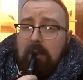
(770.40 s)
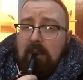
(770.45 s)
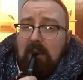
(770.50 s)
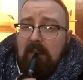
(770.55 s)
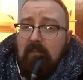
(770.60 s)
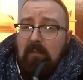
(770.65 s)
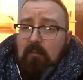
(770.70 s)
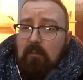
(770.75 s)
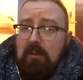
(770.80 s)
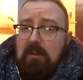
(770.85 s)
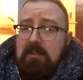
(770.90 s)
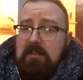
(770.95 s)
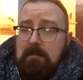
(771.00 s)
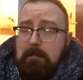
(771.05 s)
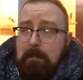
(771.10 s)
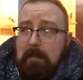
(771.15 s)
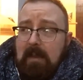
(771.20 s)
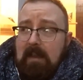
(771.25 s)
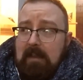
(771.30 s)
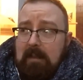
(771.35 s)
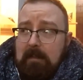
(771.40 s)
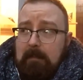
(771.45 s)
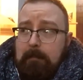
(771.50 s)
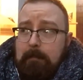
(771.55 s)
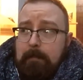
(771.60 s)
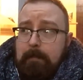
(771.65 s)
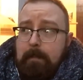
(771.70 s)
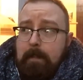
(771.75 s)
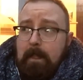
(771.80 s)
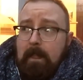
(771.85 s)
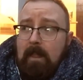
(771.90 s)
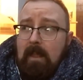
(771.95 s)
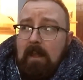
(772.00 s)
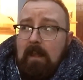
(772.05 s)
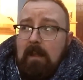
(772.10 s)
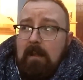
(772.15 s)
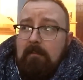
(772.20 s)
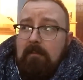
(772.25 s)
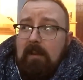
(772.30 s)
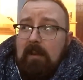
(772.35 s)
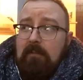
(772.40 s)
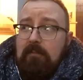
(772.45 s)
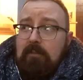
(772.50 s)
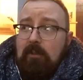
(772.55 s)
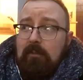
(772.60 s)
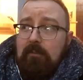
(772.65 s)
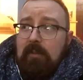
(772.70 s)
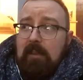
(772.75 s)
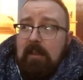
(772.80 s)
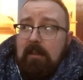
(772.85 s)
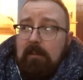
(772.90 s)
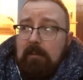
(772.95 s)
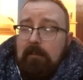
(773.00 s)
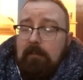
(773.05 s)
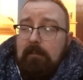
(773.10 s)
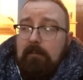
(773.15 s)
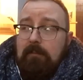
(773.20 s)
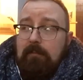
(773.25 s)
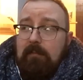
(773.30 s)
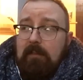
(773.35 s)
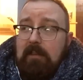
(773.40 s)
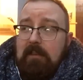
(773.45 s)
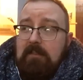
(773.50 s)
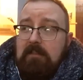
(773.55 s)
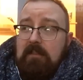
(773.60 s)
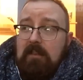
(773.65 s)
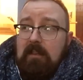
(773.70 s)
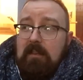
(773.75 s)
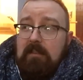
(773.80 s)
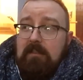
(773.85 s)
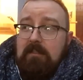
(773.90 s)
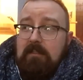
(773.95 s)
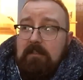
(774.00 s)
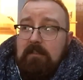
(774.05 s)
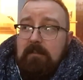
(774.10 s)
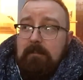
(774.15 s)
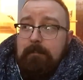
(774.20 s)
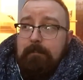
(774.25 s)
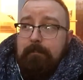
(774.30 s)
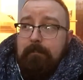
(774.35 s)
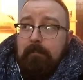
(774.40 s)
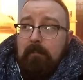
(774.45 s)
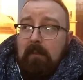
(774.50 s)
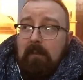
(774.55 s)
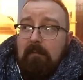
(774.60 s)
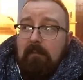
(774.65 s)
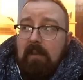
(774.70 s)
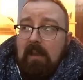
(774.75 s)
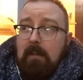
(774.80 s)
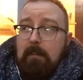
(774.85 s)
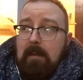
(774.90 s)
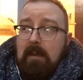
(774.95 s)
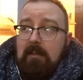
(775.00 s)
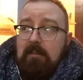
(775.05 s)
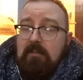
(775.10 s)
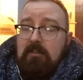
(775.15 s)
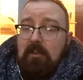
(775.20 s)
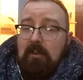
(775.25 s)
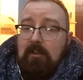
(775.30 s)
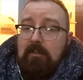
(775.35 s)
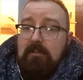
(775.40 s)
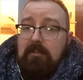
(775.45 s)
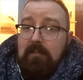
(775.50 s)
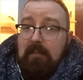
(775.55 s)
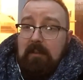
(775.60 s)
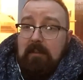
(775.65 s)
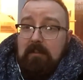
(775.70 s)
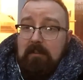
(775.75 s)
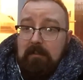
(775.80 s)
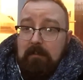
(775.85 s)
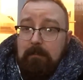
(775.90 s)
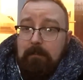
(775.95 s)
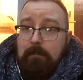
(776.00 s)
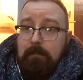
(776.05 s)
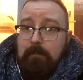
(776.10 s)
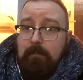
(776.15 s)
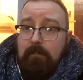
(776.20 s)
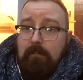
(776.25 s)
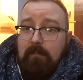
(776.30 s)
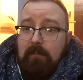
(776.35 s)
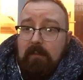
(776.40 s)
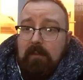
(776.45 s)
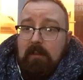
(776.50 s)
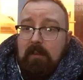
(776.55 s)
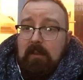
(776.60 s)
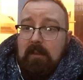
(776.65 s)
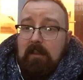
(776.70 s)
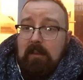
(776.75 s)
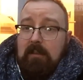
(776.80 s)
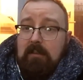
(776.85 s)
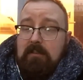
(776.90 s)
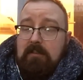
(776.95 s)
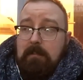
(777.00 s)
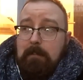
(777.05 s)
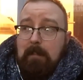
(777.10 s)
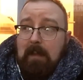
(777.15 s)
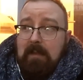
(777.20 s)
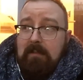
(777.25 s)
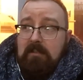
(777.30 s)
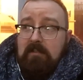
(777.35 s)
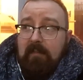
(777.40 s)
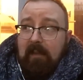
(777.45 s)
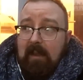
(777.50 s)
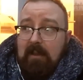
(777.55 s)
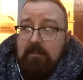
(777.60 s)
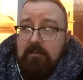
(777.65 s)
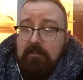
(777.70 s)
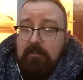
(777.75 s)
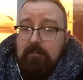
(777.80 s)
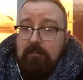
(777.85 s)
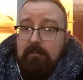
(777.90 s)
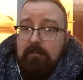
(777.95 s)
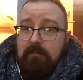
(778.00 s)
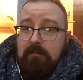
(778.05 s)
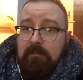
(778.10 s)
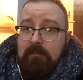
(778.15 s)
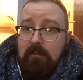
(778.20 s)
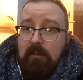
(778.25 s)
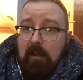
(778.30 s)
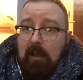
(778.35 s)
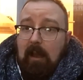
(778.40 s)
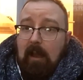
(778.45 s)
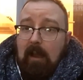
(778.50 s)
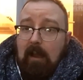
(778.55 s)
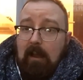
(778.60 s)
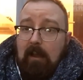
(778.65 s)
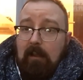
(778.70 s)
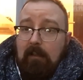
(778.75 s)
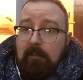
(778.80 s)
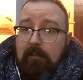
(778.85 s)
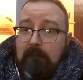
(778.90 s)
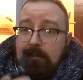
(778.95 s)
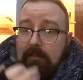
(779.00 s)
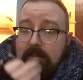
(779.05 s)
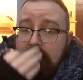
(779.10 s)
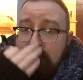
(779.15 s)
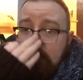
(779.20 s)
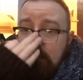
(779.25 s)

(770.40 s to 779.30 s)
The reason being that Dunhill these days, their main source of income is men's fashion and